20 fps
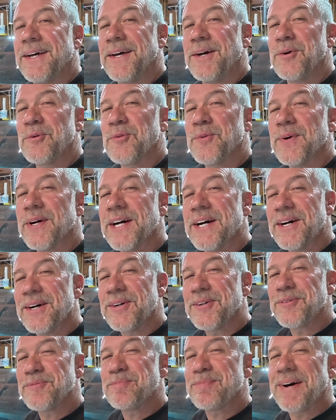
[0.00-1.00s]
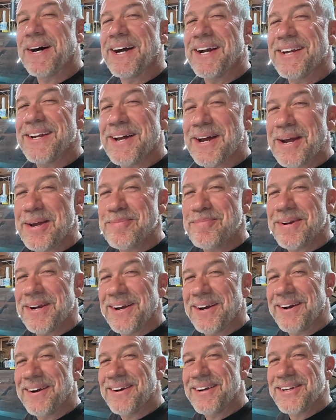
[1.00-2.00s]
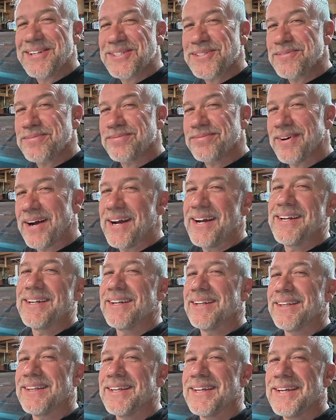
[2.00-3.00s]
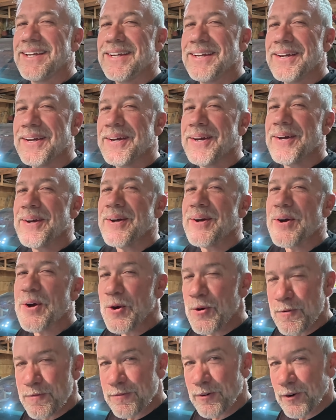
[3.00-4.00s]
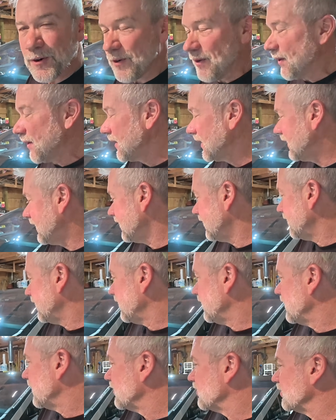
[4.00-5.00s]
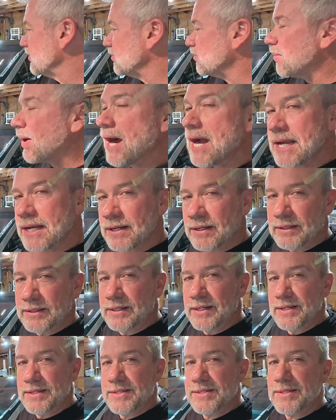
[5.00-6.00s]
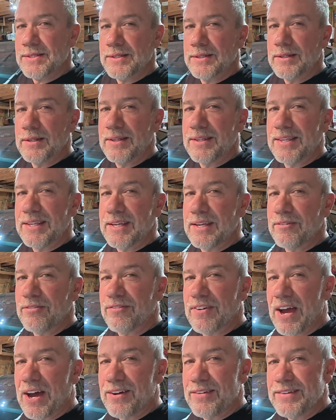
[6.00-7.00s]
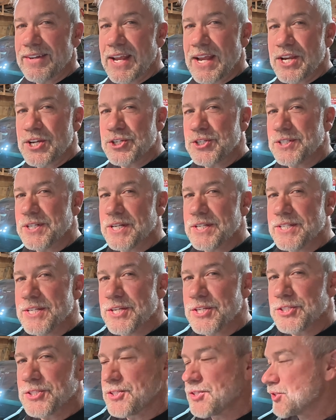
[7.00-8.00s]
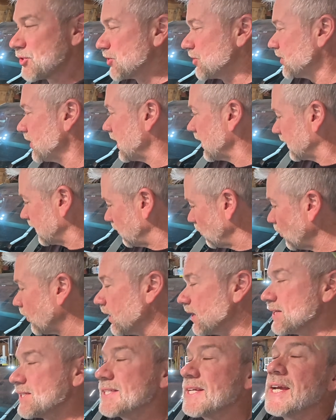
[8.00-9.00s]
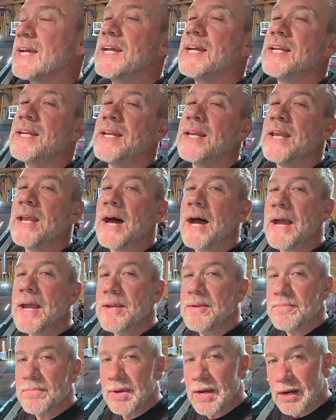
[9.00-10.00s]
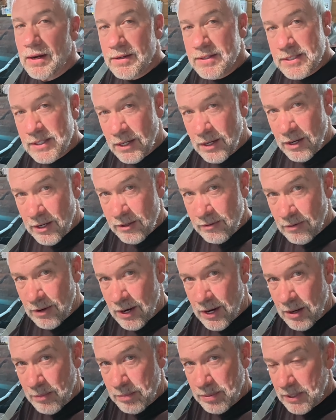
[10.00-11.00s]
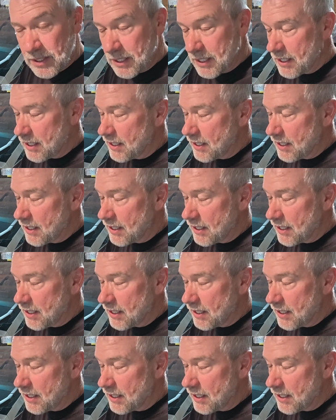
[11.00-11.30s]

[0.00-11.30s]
Well, my nightmare is finally over. My goodness. The Foundation Edition truck was a nightmare to unwrap.